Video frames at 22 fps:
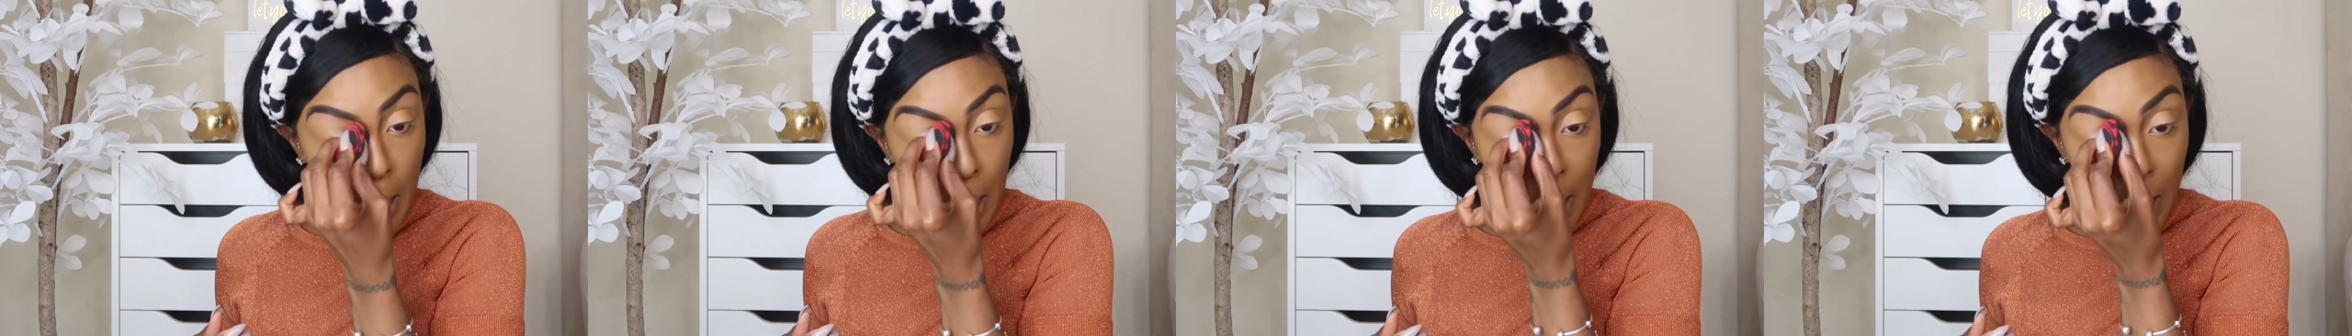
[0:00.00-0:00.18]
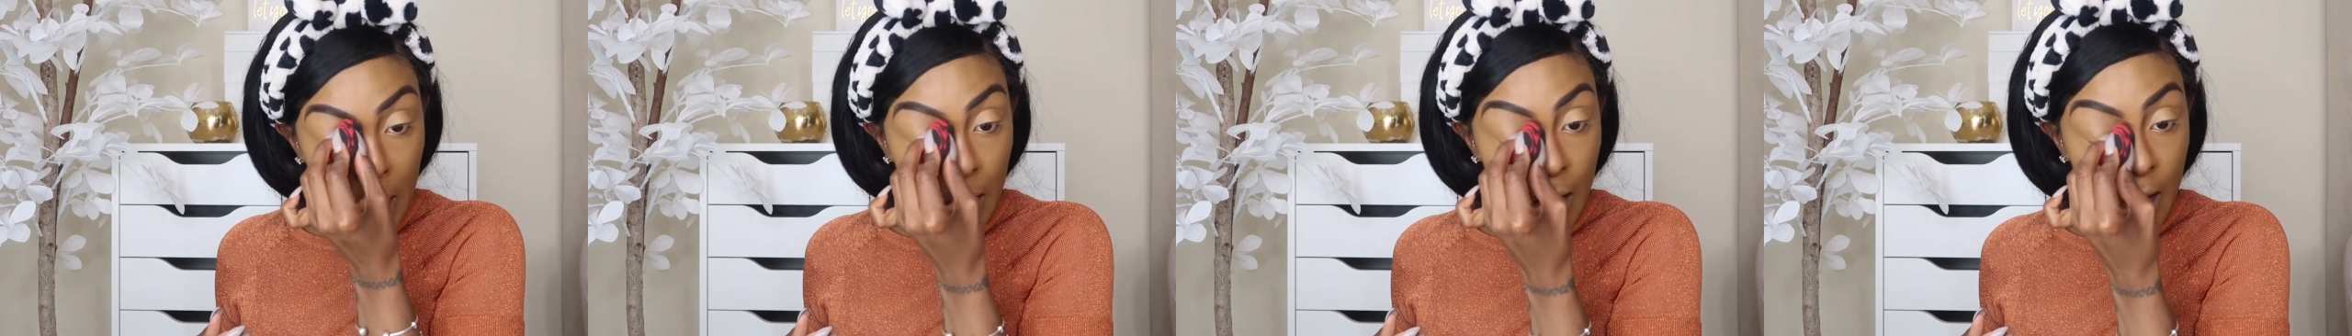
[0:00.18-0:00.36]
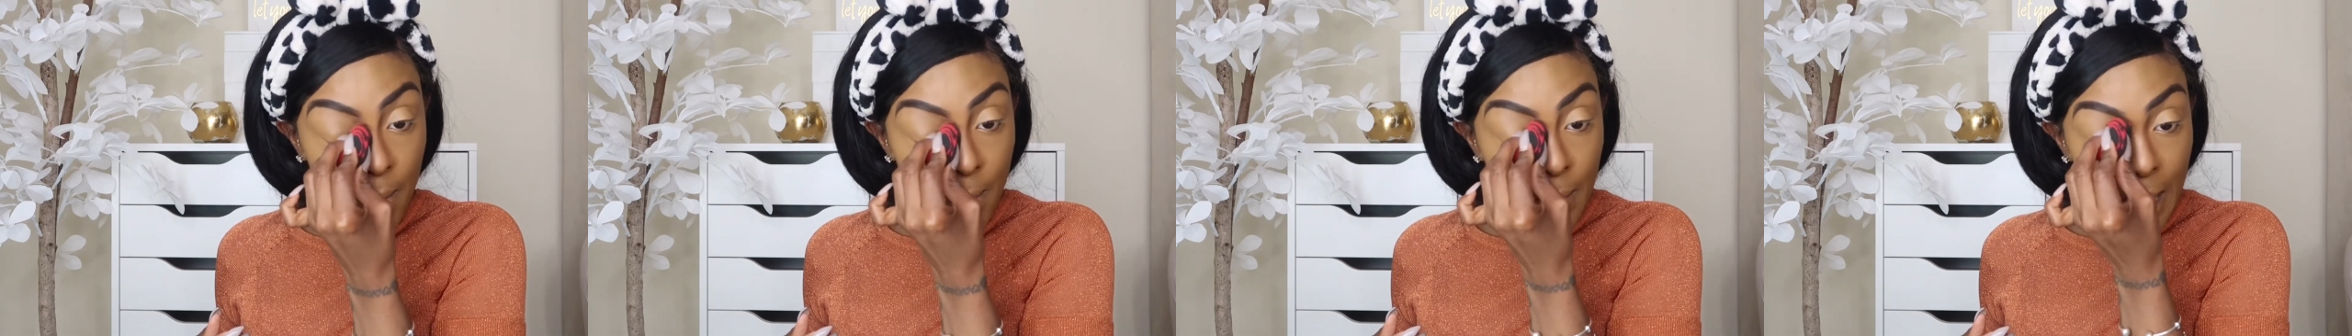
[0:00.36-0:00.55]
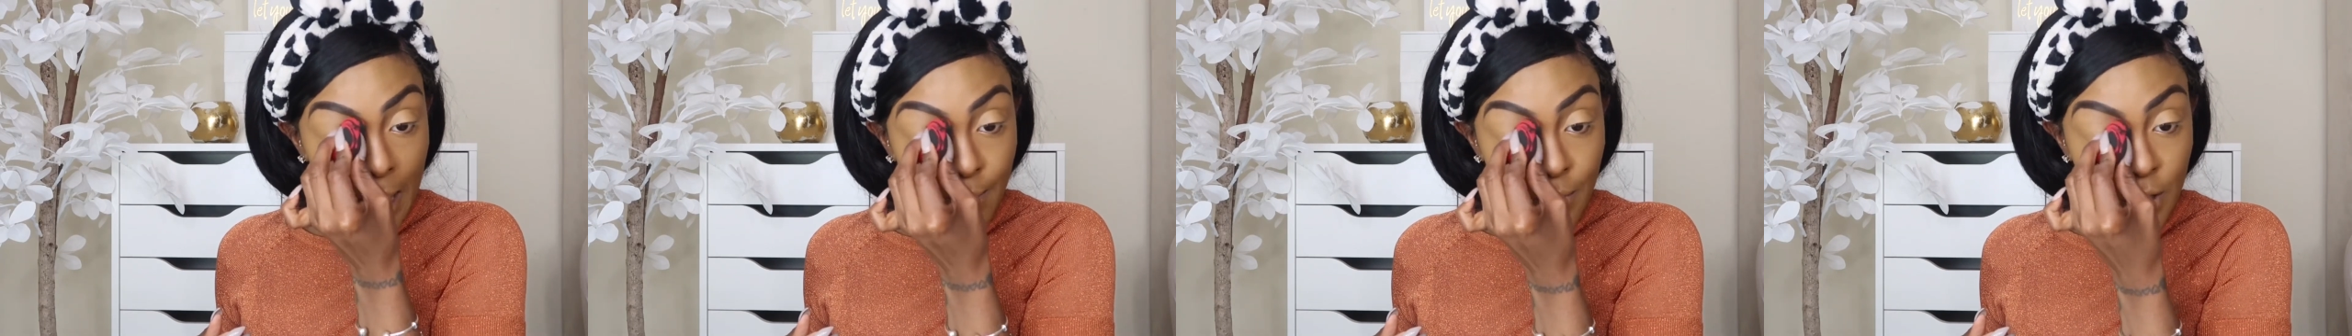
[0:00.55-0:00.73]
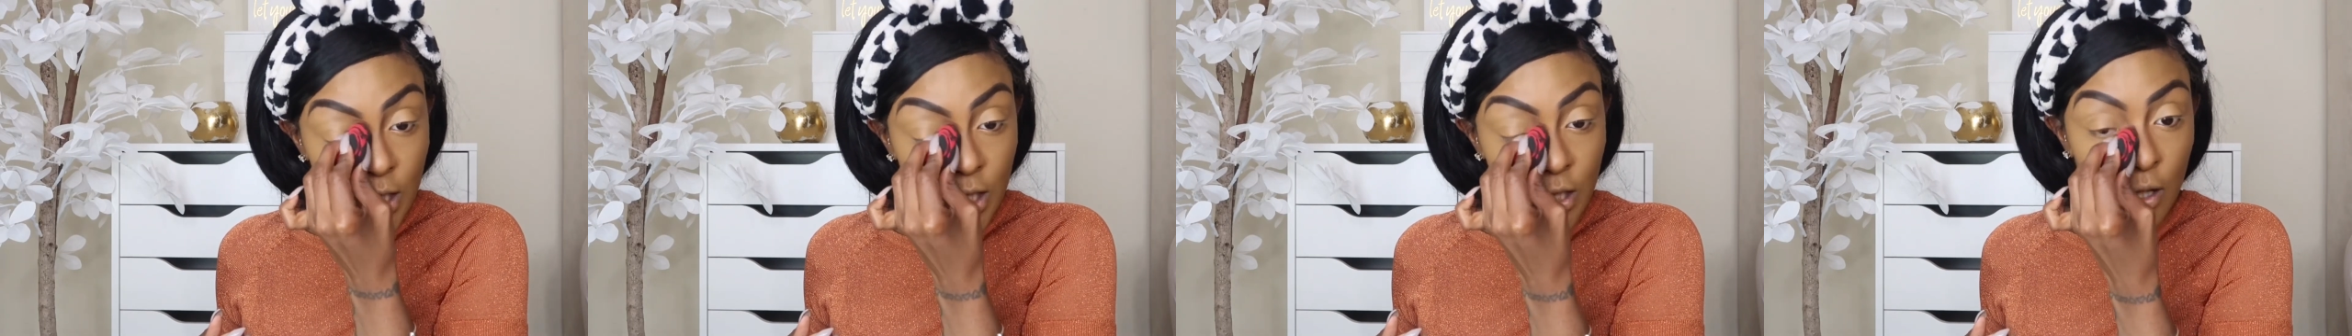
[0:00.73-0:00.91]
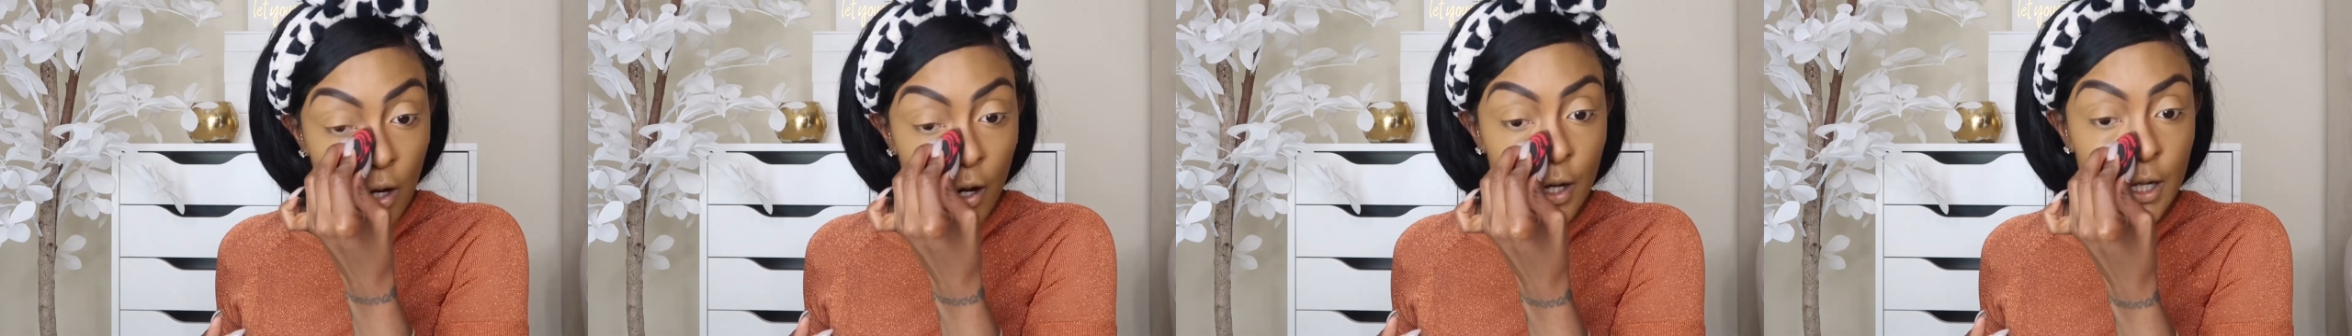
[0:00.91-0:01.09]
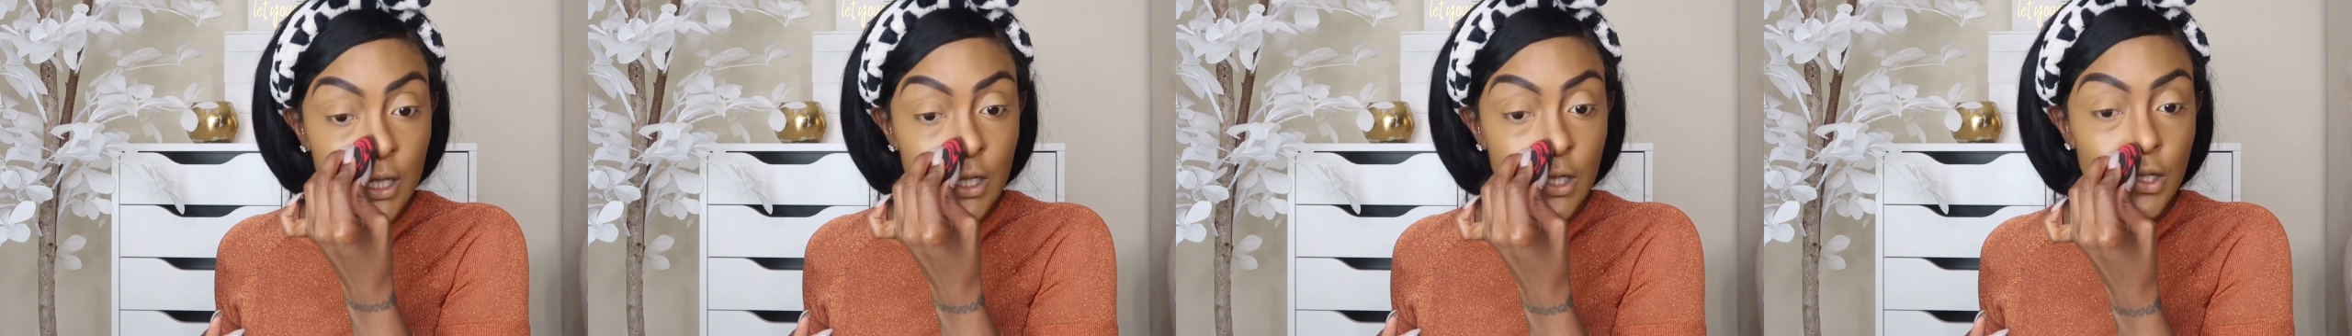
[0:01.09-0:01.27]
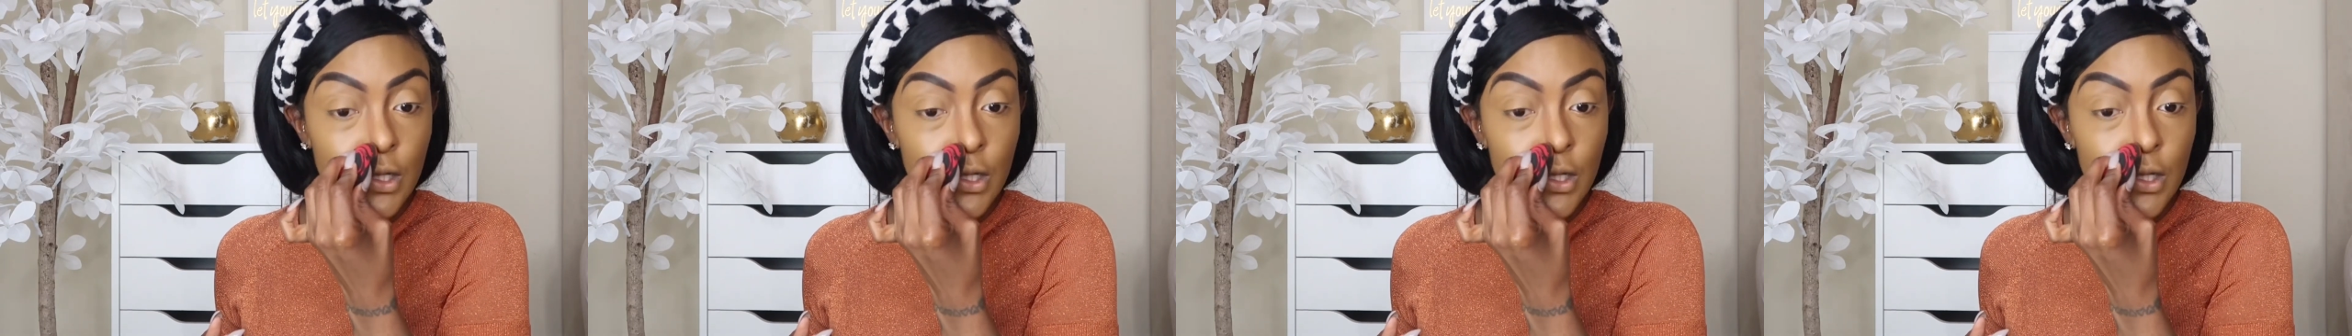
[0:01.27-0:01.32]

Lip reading: I'm starting